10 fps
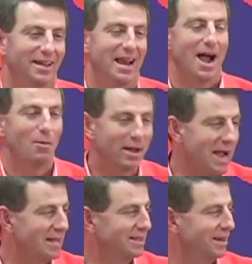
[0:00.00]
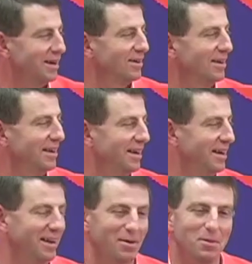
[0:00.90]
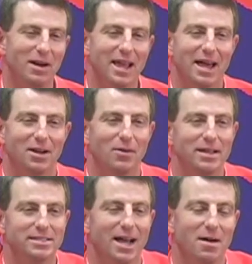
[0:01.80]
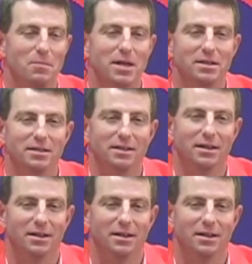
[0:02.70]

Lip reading: how it got there, and really had a great time meeting